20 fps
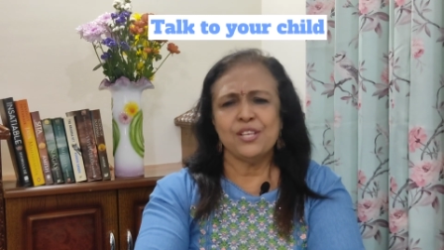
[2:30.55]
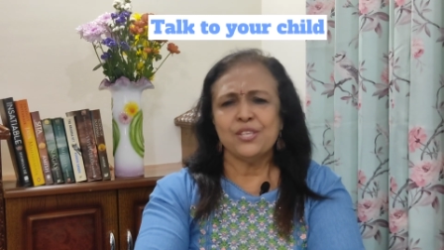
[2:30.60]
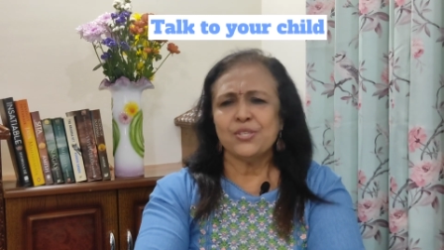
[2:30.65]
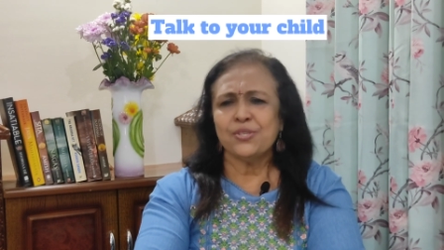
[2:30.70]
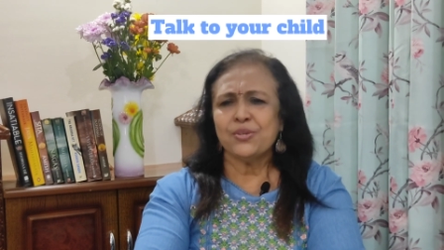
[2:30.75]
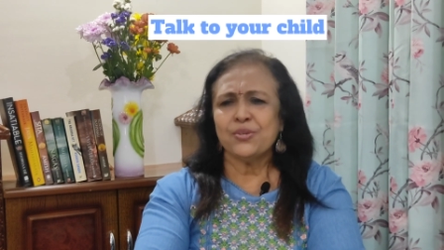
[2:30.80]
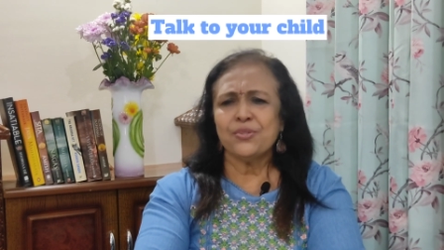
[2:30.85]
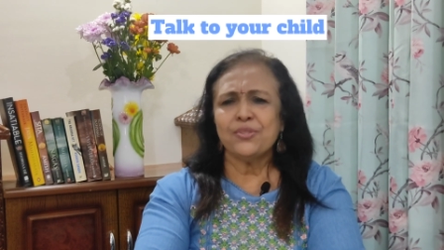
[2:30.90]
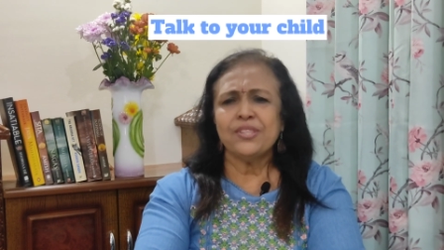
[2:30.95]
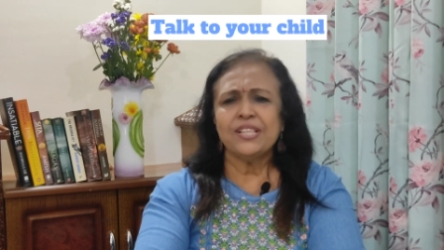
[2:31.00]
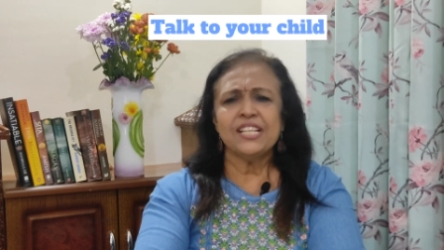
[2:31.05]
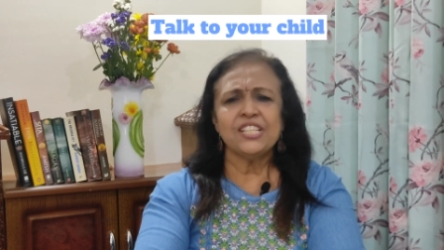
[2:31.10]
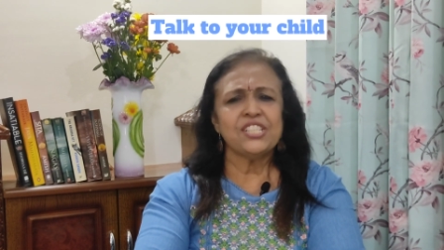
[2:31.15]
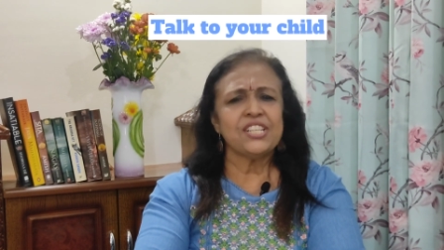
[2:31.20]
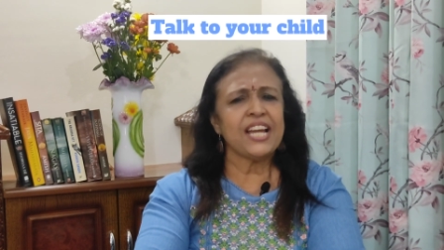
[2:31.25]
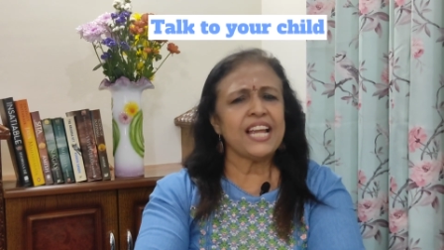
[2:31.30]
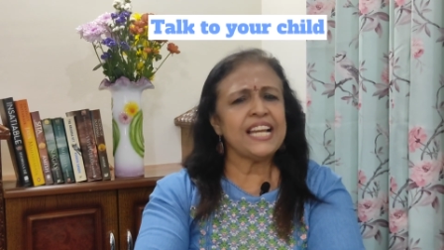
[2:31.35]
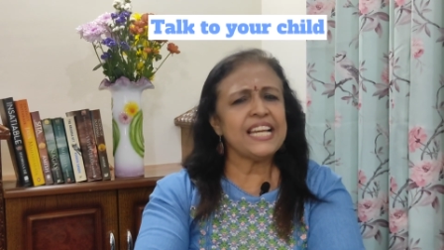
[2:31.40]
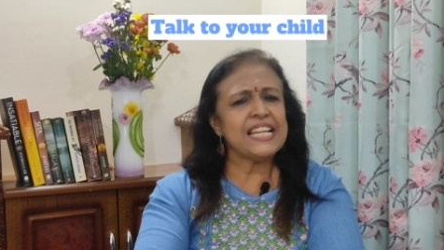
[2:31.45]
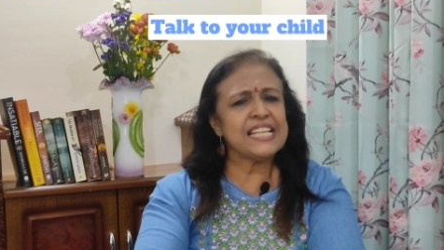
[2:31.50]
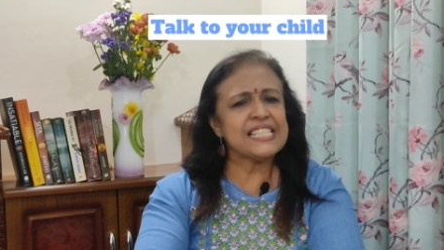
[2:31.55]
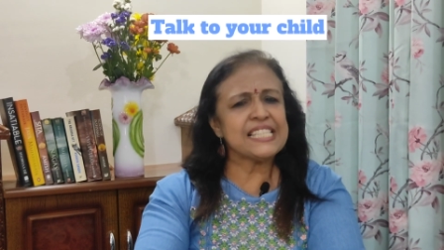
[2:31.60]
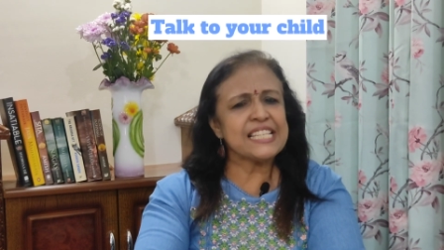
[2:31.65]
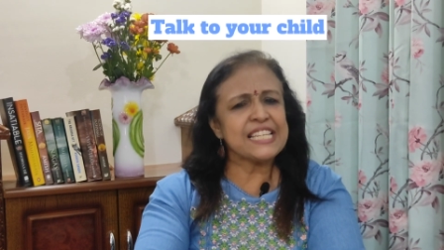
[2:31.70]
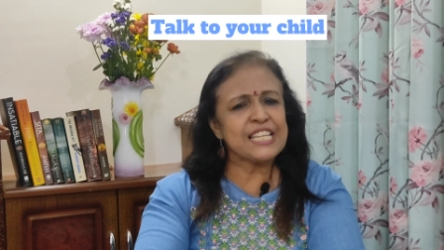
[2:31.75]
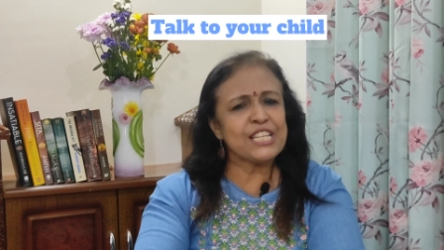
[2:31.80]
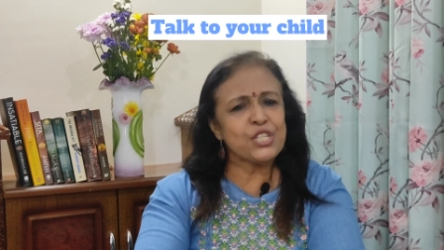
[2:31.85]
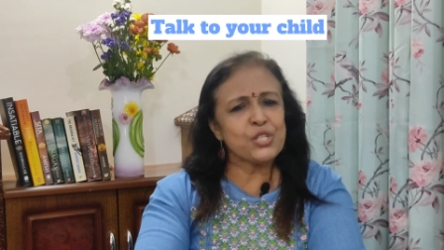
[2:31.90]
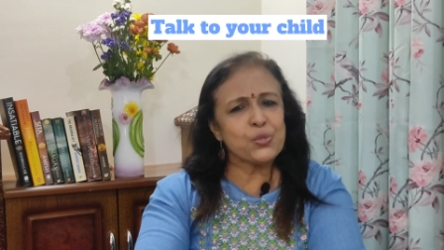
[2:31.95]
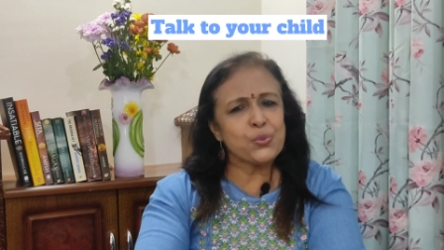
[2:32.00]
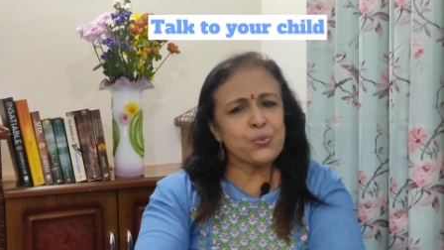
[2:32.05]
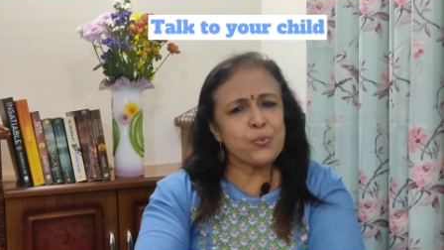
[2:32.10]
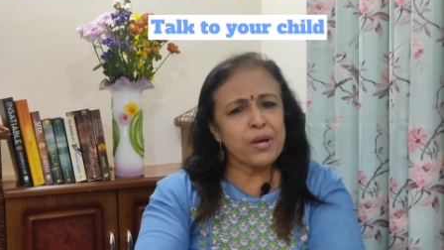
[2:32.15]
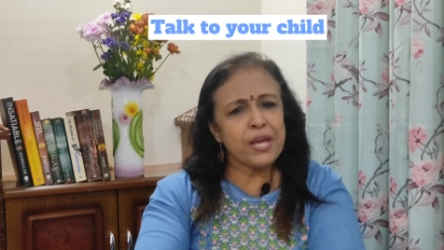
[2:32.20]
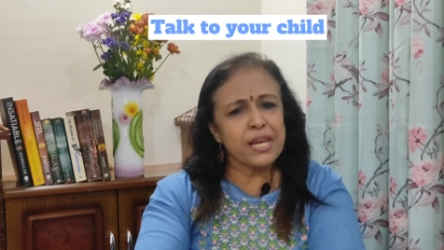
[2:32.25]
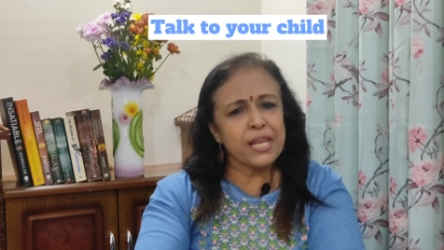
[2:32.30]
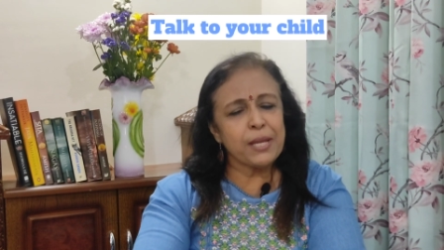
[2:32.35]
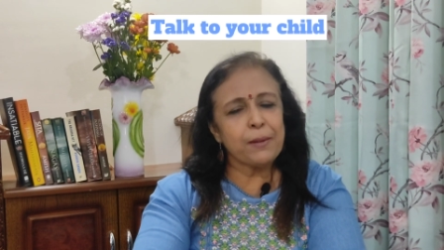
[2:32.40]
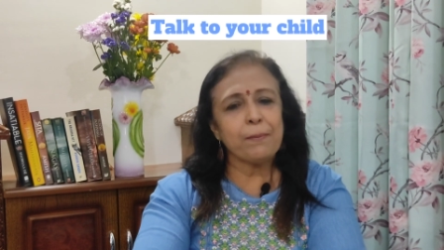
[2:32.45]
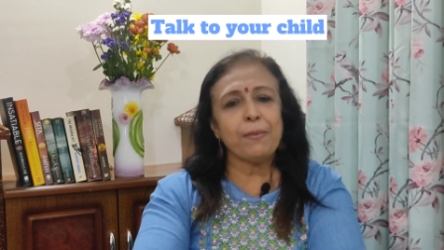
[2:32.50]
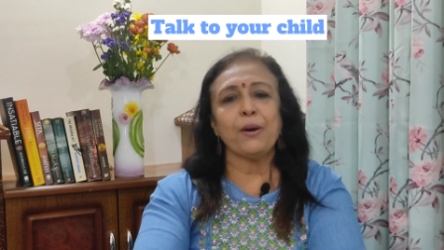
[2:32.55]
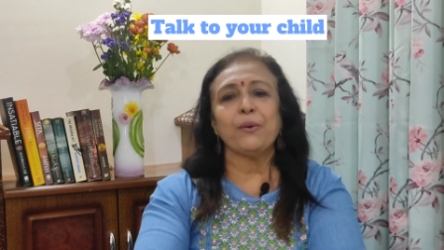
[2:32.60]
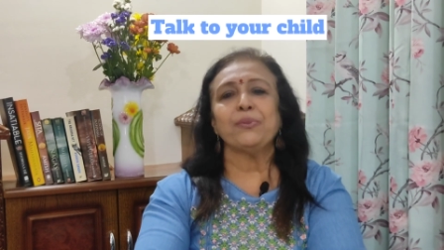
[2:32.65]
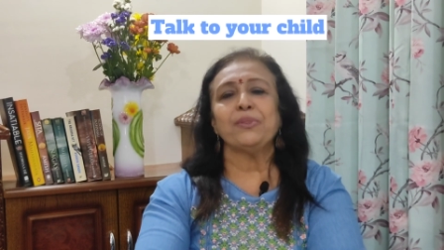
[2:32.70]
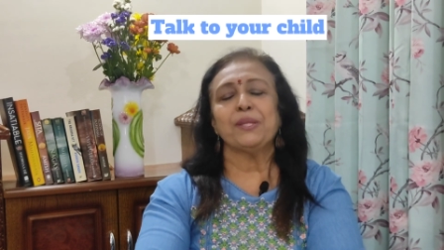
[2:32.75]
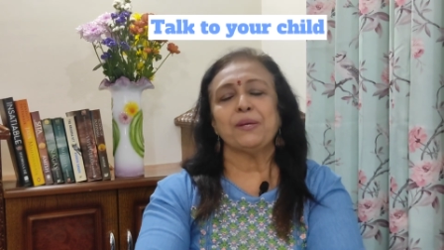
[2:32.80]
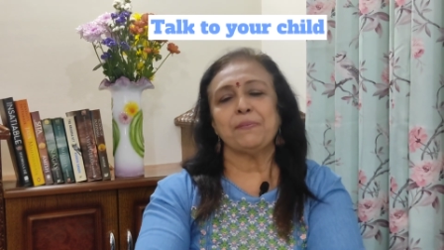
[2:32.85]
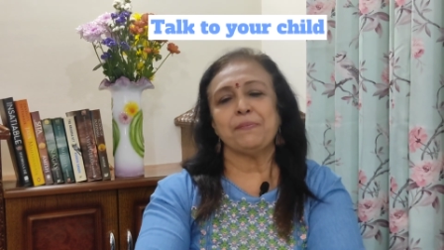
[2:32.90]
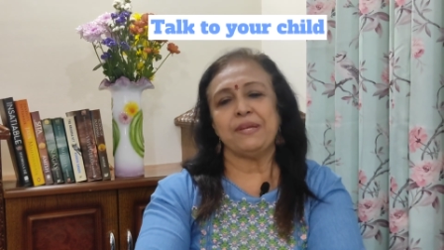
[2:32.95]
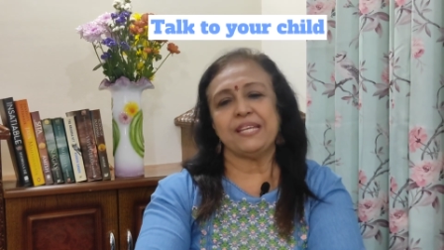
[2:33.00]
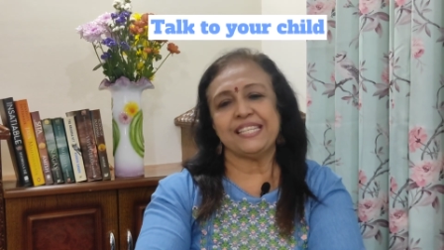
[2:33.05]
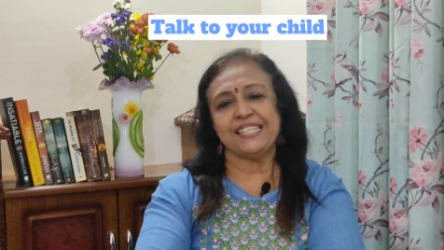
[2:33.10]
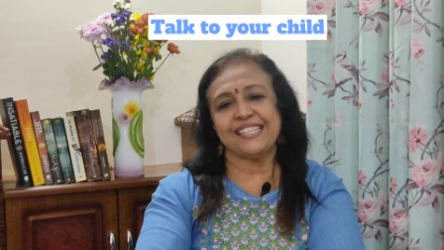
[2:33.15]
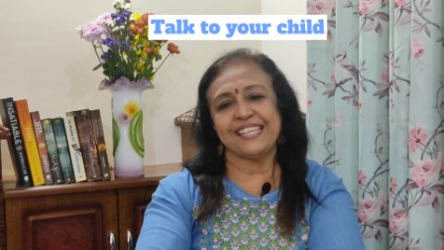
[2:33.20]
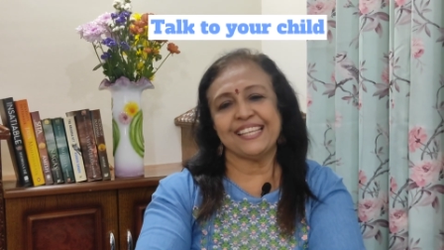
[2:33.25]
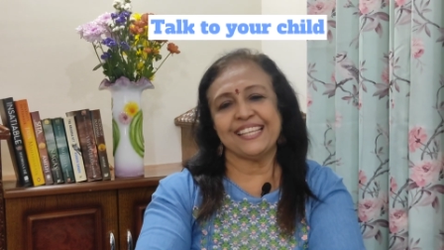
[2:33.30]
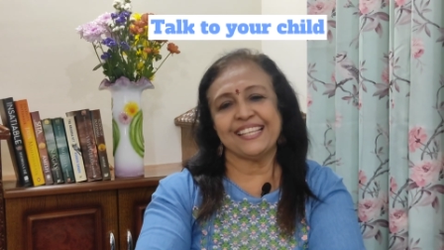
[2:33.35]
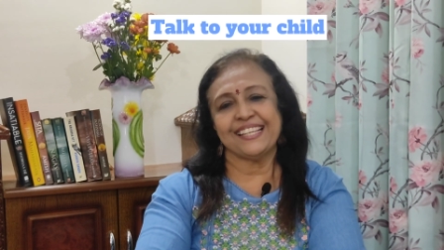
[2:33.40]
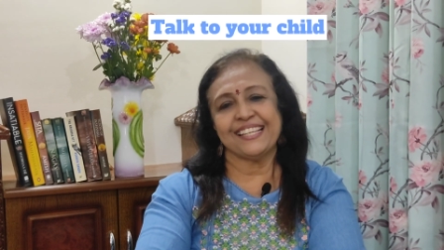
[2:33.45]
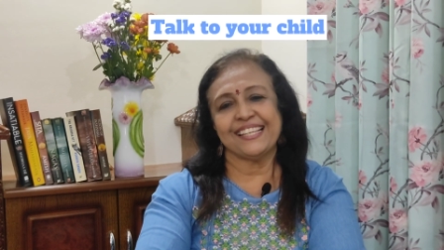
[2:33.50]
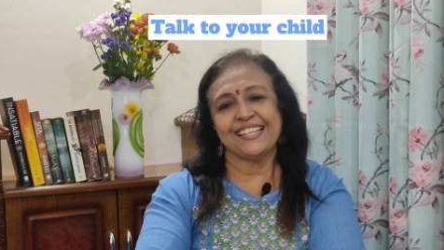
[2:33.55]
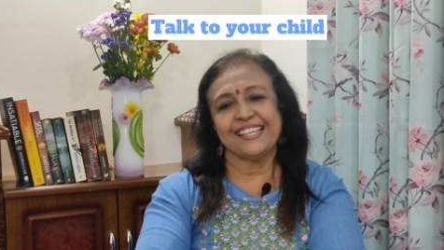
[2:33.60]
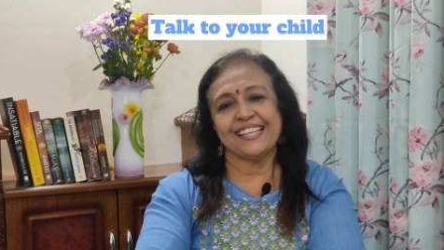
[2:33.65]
so the child doesn't need to worry about the meeting.